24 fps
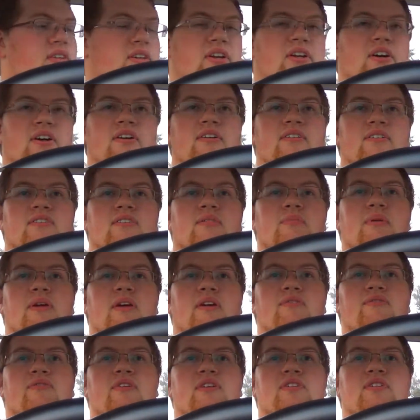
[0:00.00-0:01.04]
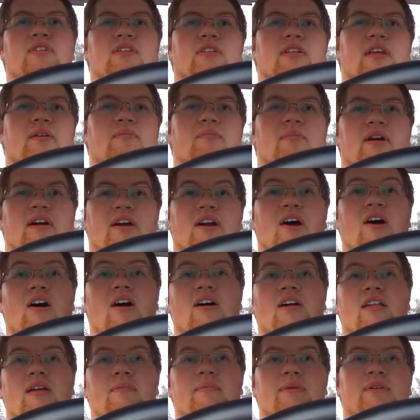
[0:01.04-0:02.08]
you know, to be efficient like my
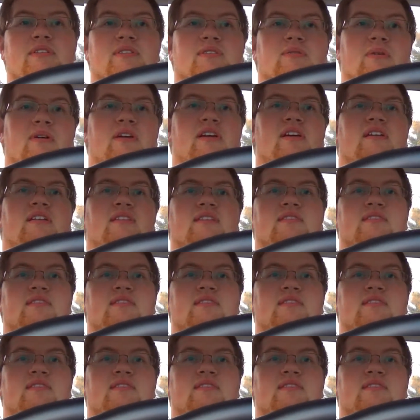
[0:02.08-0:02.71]
car, that'd be sweet.